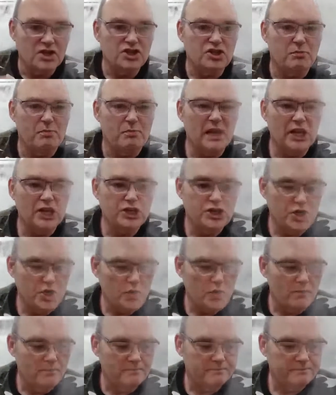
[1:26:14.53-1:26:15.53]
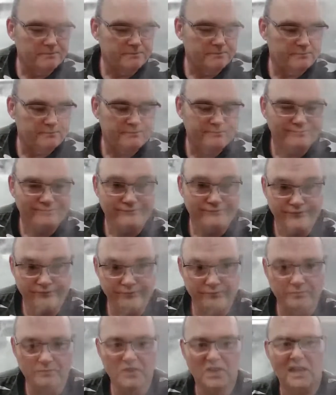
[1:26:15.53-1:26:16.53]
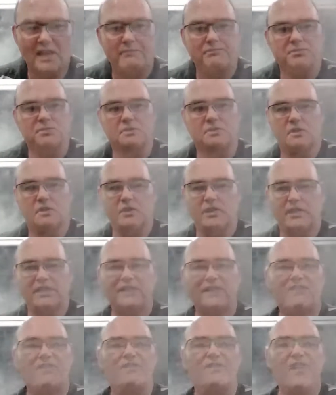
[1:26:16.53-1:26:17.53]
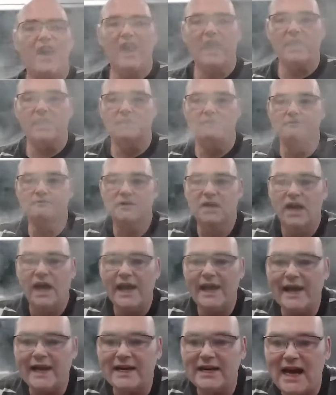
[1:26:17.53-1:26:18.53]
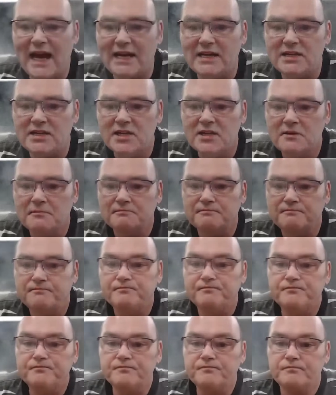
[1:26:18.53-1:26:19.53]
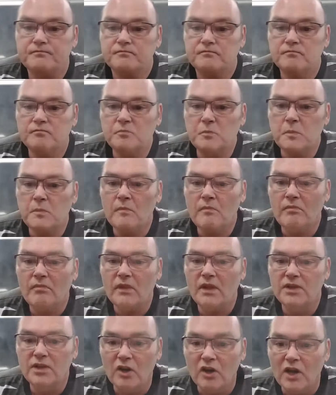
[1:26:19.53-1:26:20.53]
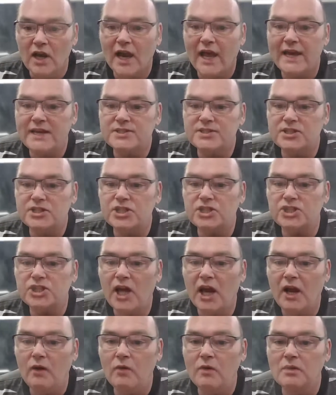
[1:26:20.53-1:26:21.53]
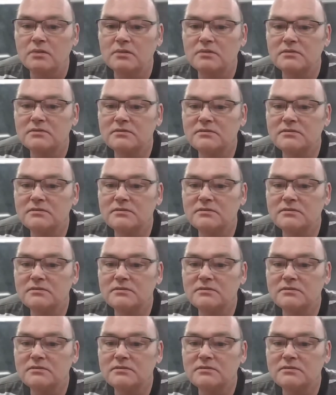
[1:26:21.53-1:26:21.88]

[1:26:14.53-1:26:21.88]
Tabilla 2. Absolutely divine. Hiya, Grant. You're late to the show.